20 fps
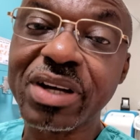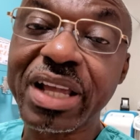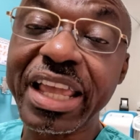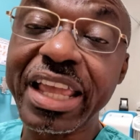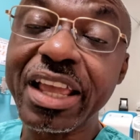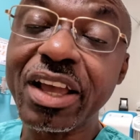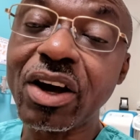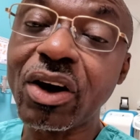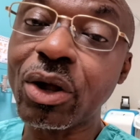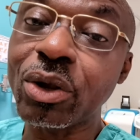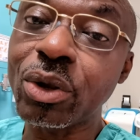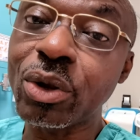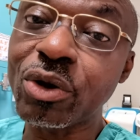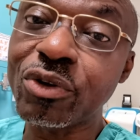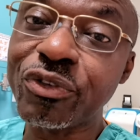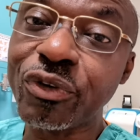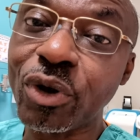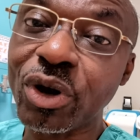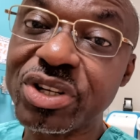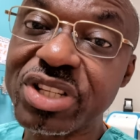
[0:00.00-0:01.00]
okay, or
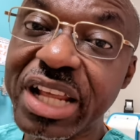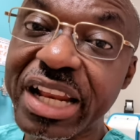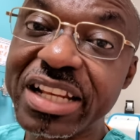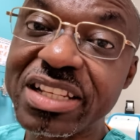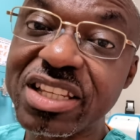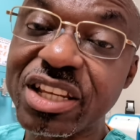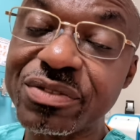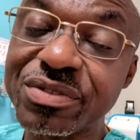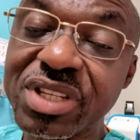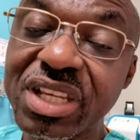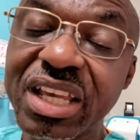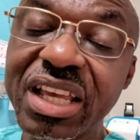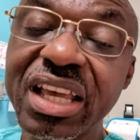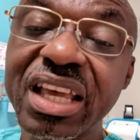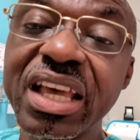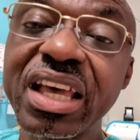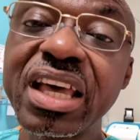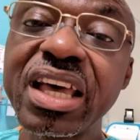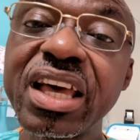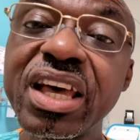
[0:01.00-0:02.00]
look for alternatives.
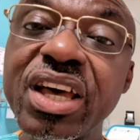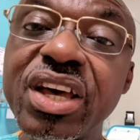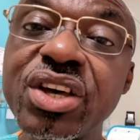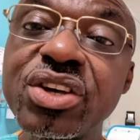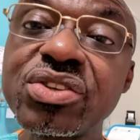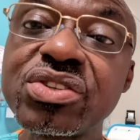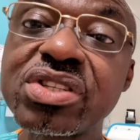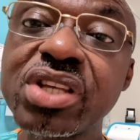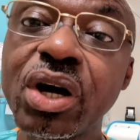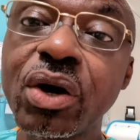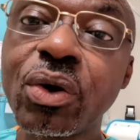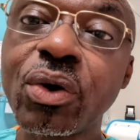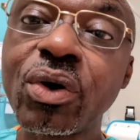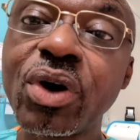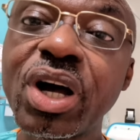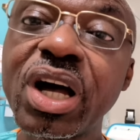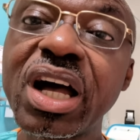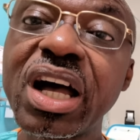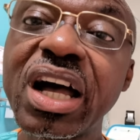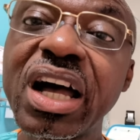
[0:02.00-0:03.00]

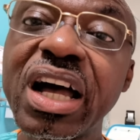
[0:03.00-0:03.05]
So,